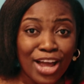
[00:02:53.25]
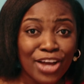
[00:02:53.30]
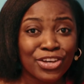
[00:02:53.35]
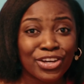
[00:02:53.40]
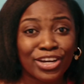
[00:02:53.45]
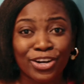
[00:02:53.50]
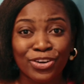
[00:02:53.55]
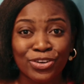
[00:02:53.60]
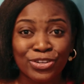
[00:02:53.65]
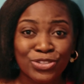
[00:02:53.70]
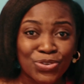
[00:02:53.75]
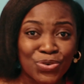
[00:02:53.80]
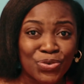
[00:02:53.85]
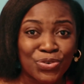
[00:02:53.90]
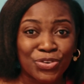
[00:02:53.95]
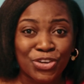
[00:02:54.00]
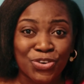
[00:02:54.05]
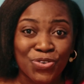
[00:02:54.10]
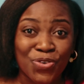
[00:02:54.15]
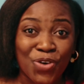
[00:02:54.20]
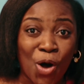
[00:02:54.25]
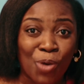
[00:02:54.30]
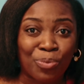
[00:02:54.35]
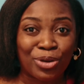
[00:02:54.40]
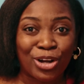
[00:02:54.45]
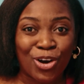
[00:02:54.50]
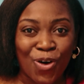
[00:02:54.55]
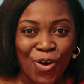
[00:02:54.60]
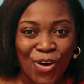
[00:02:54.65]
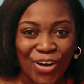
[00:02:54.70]
you can also,
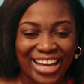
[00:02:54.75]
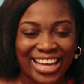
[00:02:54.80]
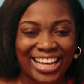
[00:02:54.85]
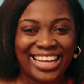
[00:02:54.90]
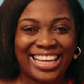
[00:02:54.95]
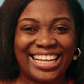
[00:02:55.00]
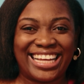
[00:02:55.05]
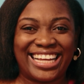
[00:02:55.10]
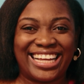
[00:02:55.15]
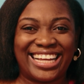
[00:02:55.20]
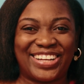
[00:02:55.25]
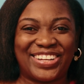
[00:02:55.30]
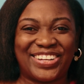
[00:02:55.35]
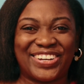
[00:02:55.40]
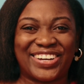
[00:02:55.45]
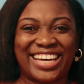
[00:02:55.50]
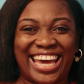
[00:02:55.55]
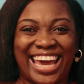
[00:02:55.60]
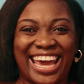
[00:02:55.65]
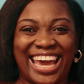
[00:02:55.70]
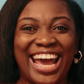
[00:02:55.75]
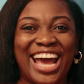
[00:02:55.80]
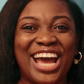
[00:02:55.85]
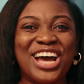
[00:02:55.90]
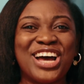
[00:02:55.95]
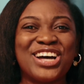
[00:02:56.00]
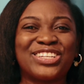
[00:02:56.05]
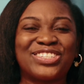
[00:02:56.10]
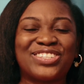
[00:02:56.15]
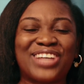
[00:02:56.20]
hop along. Okay,
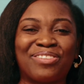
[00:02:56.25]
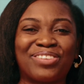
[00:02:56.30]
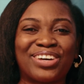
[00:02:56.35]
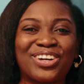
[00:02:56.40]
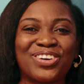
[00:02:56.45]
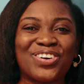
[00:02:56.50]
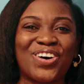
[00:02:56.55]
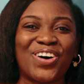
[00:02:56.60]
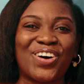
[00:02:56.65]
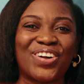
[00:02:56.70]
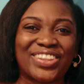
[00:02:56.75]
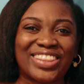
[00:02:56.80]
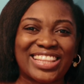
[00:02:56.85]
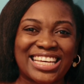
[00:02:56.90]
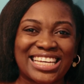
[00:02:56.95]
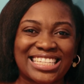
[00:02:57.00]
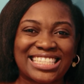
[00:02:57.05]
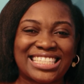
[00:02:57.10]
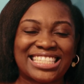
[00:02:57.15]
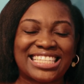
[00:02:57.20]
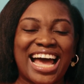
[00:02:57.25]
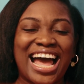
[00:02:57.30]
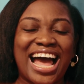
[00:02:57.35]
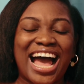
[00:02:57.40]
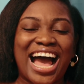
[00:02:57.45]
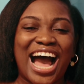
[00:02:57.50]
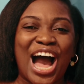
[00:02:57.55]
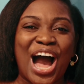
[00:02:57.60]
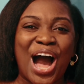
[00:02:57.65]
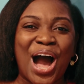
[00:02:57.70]
so I'm going to call this
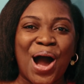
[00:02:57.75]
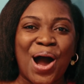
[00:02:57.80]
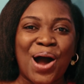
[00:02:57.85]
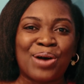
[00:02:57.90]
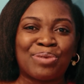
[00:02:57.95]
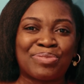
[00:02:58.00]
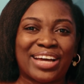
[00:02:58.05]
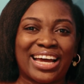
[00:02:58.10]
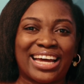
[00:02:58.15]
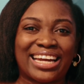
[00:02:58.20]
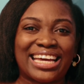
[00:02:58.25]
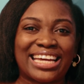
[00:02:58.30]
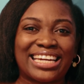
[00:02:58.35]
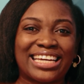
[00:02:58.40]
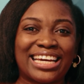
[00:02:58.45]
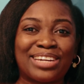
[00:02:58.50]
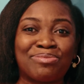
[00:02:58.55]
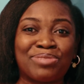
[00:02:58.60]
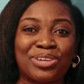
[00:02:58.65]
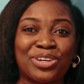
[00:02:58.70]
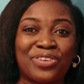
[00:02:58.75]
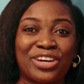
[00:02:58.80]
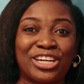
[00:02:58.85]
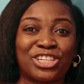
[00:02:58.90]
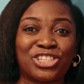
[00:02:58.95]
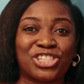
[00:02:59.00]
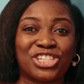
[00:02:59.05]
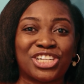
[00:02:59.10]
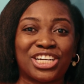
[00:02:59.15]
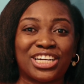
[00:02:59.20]
Canadian
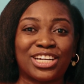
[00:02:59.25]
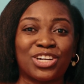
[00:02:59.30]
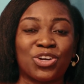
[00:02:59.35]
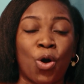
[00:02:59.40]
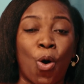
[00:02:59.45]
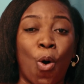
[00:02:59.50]
Immigration